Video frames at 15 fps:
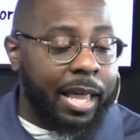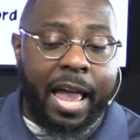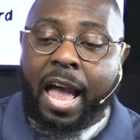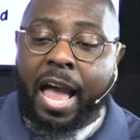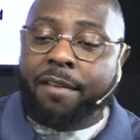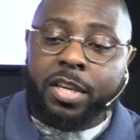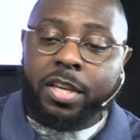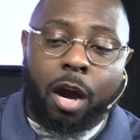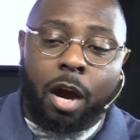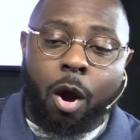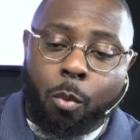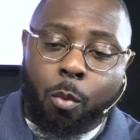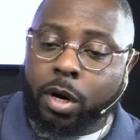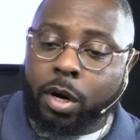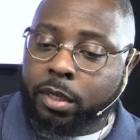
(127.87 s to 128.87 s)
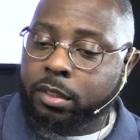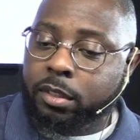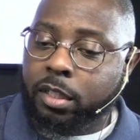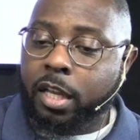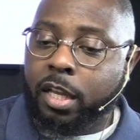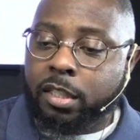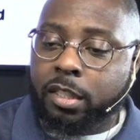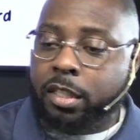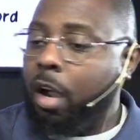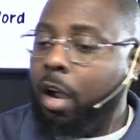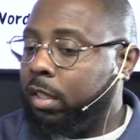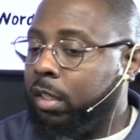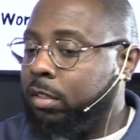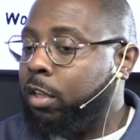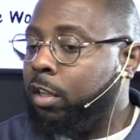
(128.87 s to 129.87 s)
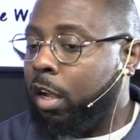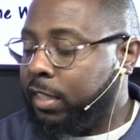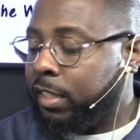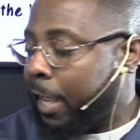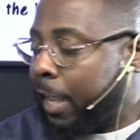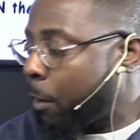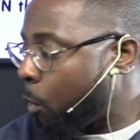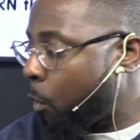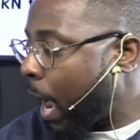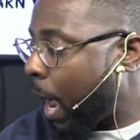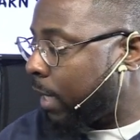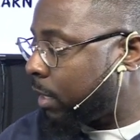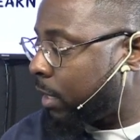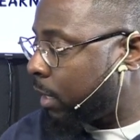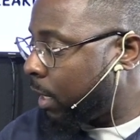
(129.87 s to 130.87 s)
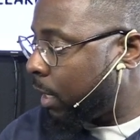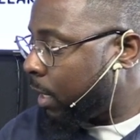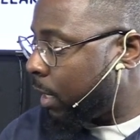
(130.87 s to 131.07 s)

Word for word: Like half of y'all work, the other y'all y'all stay and watch.